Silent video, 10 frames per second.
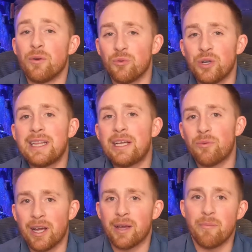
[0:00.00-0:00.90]
but I
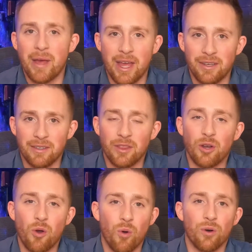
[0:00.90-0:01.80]
really recommend
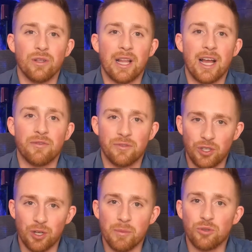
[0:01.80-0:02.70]
the Coral
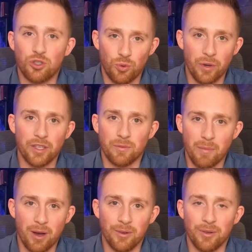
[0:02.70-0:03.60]
Life Turbo
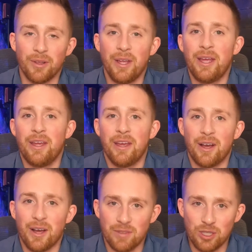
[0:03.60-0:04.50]
Twist model
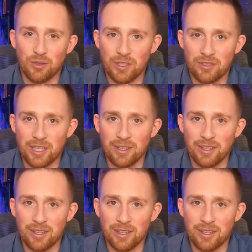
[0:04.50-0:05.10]
of the UV